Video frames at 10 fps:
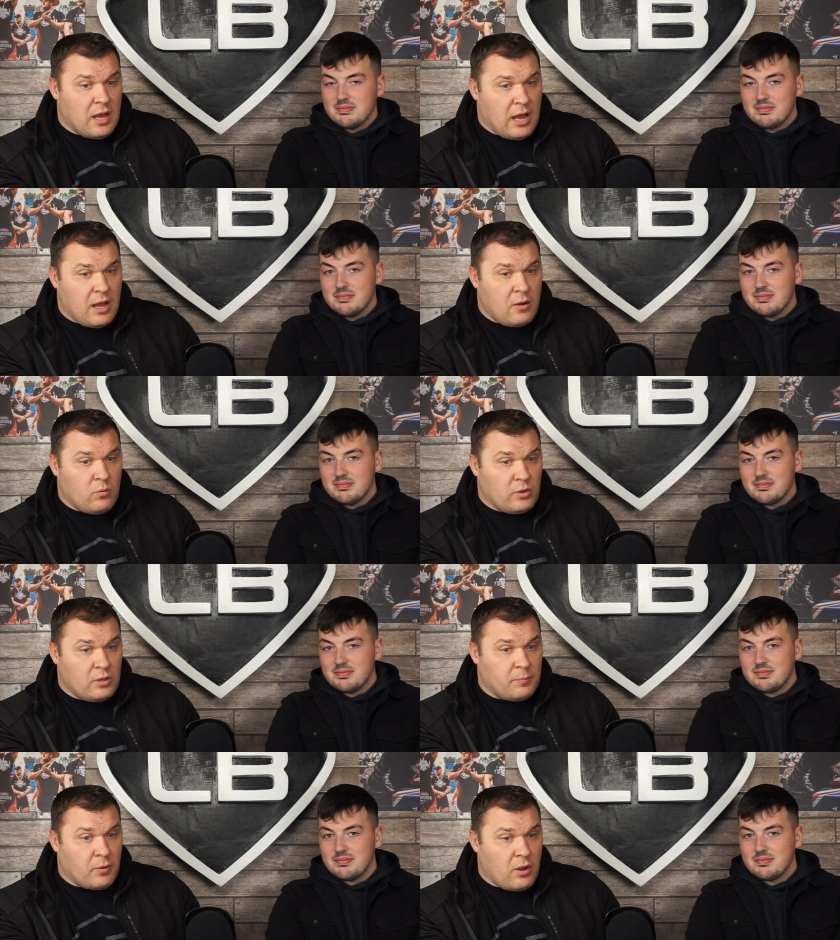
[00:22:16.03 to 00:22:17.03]
Speaker 1: I
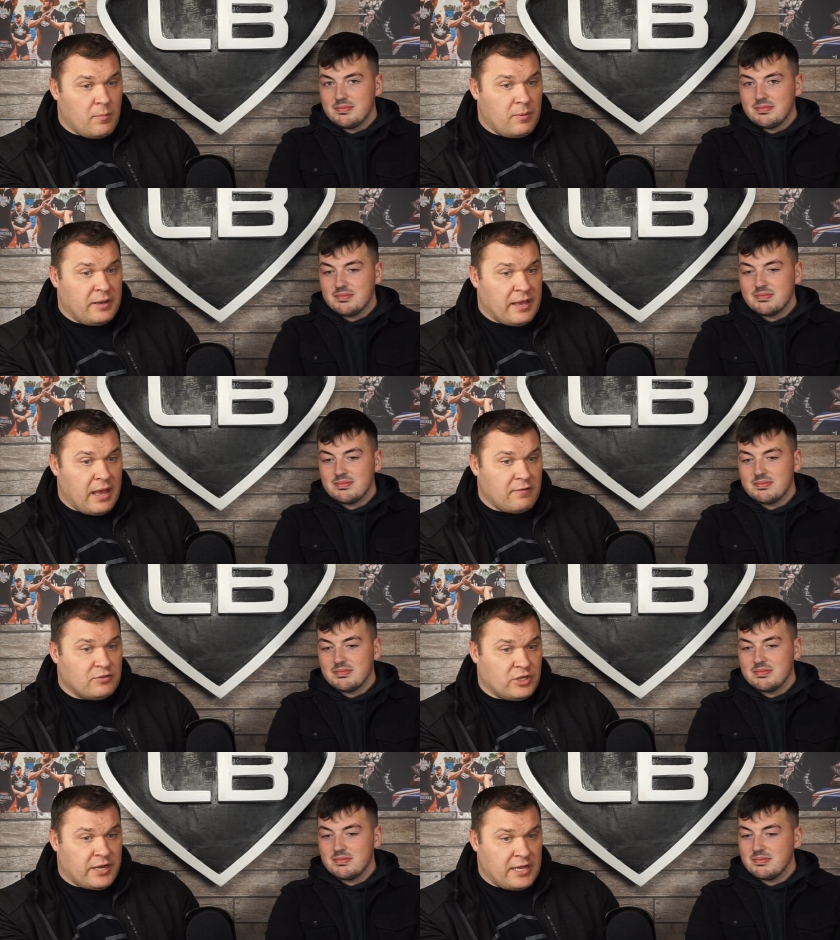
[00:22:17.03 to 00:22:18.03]
will probably have
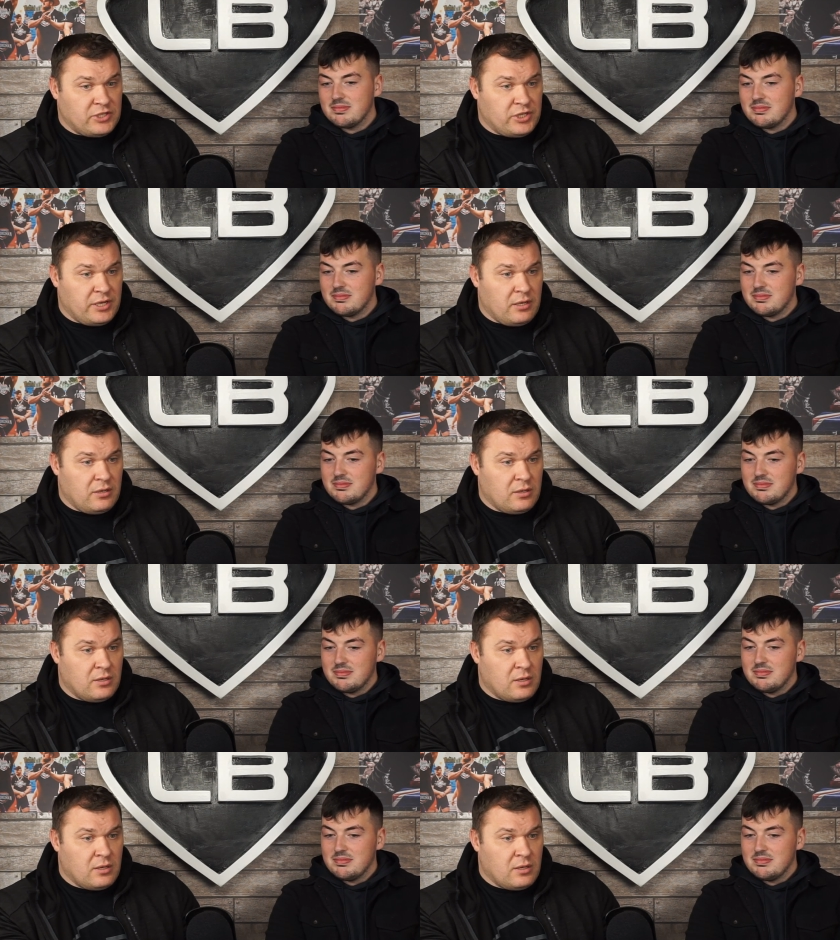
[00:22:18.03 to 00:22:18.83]
Janashia